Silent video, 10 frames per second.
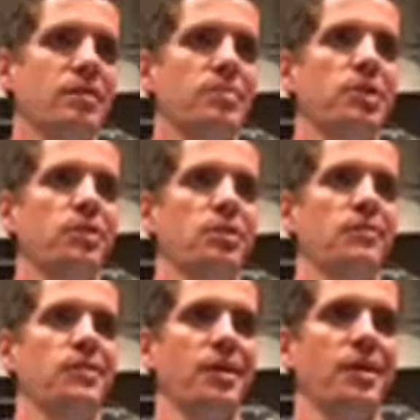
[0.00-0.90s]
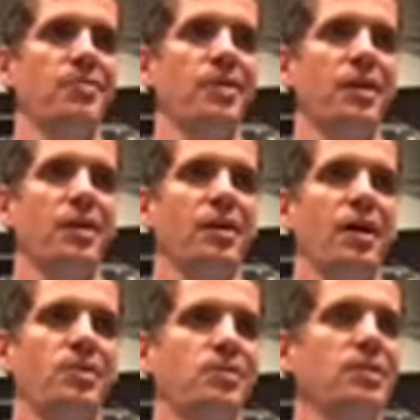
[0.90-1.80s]
period of time. I
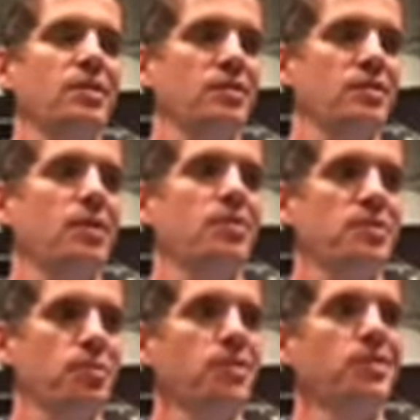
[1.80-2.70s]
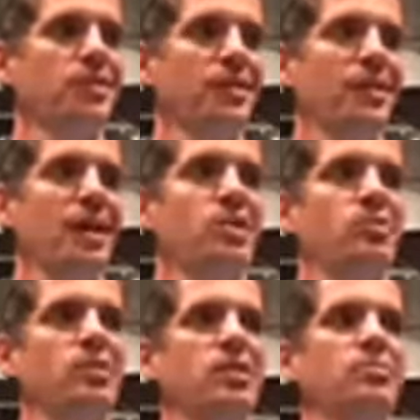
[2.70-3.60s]
don't need to tell someone, I
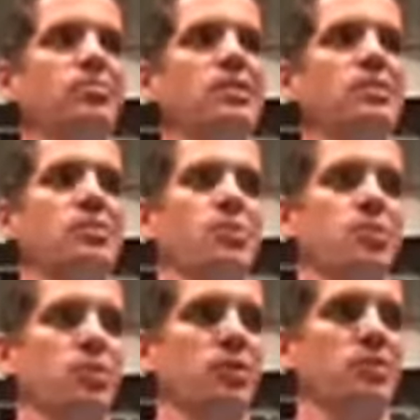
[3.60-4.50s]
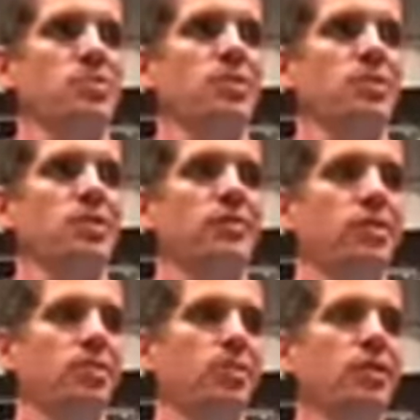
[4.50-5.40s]
don't need to be someone's Holy Spirit if they're
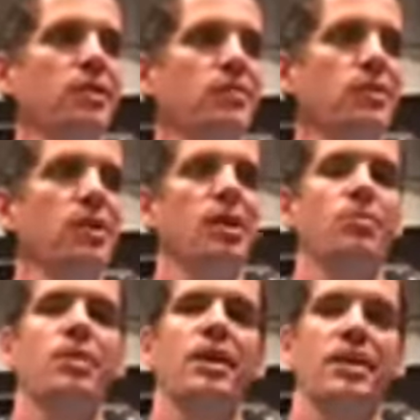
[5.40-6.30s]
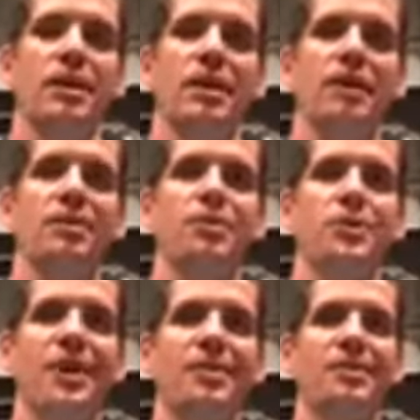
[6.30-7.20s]
a believer, but I can
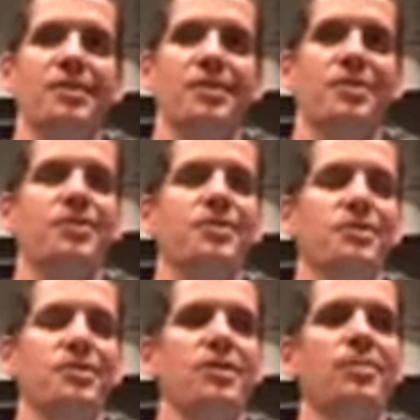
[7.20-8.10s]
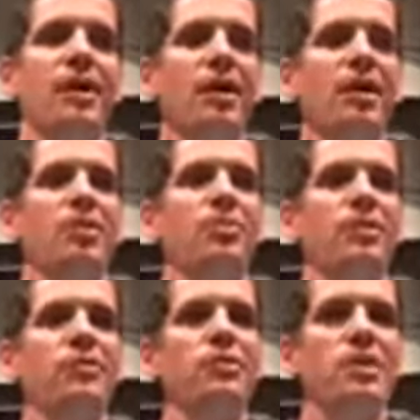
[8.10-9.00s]
correct and encourage them. But
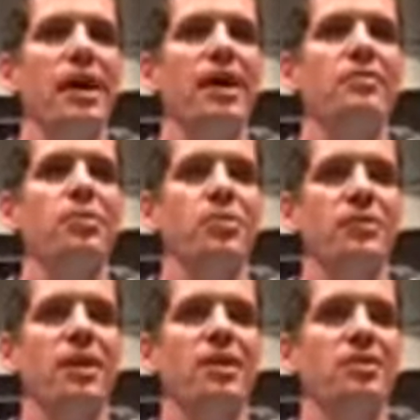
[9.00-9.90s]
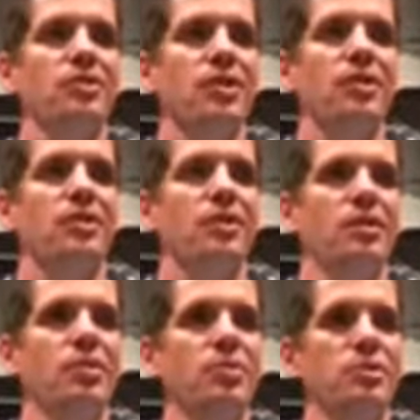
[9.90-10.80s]
if you have the Word of God in your heart and the
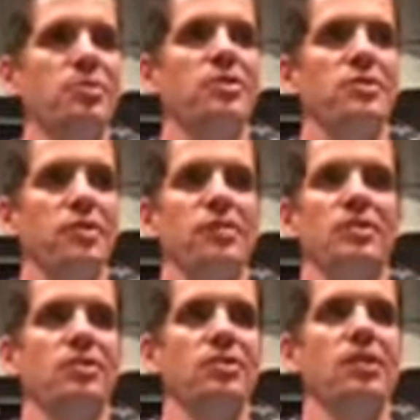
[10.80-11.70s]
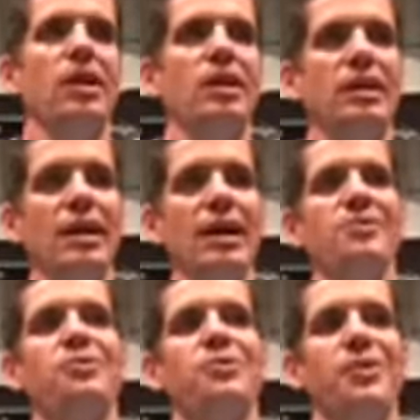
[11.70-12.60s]
Holy Spirit's living in you, He has
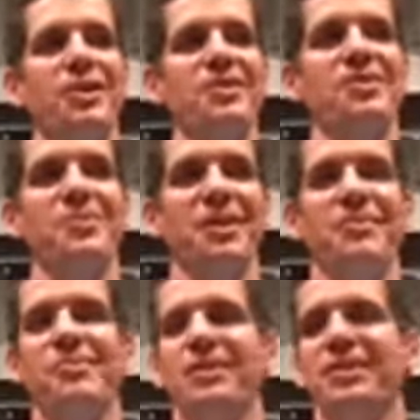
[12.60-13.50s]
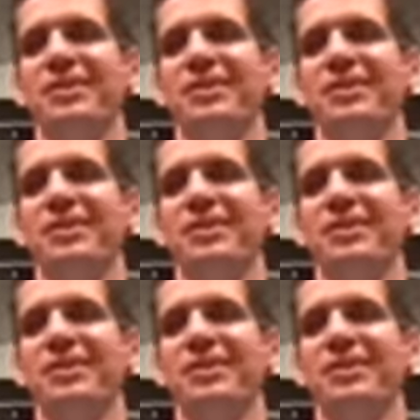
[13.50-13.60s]
a gracious way of bringing